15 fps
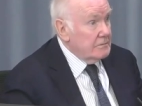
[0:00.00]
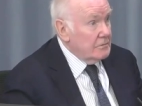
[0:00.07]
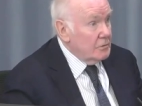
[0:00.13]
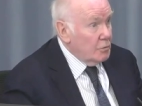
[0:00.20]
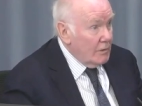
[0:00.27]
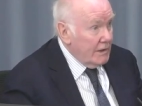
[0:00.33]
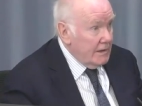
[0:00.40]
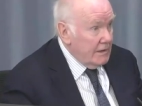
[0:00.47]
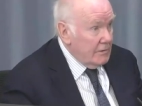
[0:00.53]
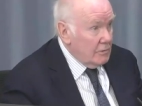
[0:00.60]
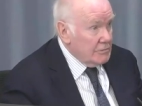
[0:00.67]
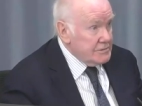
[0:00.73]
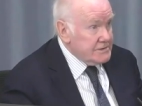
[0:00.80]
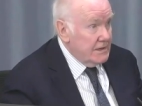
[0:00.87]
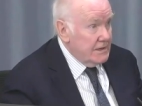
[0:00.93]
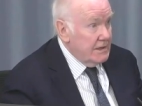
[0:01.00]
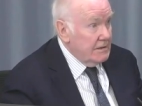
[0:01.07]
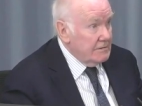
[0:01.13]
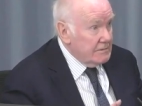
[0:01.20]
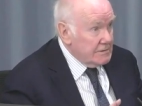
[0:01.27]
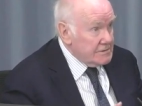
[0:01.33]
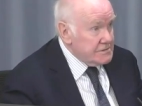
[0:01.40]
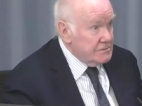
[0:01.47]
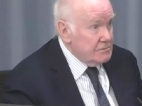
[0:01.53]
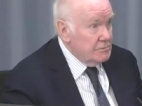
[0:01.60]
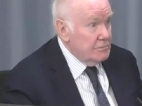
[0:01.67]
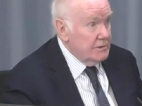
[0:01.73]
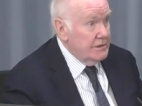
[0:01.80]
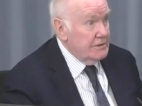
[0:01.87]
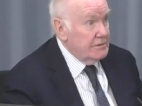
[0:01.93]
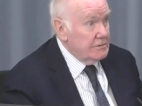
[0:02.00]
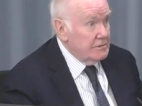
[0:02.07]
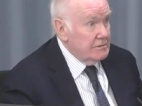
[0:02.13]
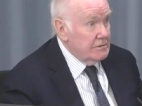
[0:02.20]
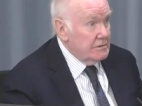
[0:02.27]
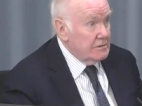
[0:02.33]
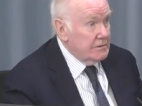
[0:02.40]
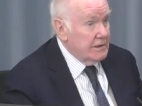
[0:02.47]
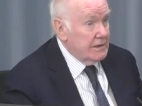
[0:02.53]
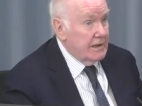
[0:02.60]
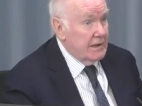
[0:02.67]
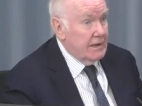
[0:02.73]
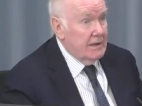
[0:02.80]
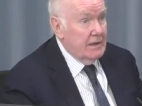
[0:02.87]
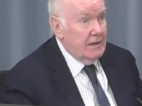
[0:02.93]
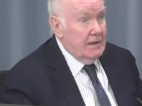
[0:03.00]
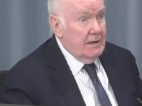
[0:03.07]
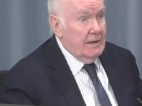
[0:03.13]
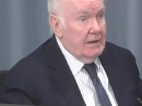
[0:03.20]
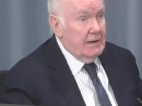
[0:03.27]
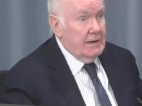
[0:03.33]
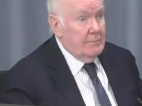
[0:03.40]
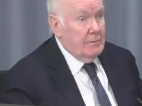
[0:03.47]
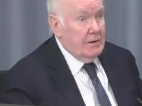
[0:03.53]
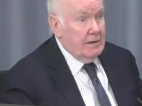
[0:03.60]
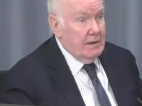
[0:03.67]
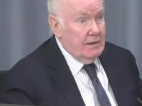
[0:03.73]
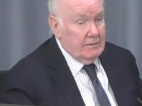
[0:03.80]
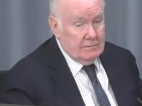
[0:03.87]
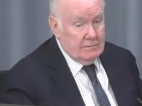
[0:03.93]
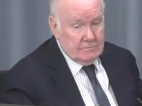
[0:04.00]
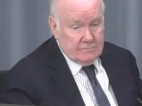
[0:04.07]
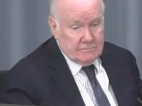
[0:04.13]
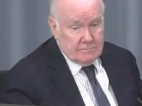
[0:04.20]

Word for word: no way, Jose, there's no way you're, you're going to get any money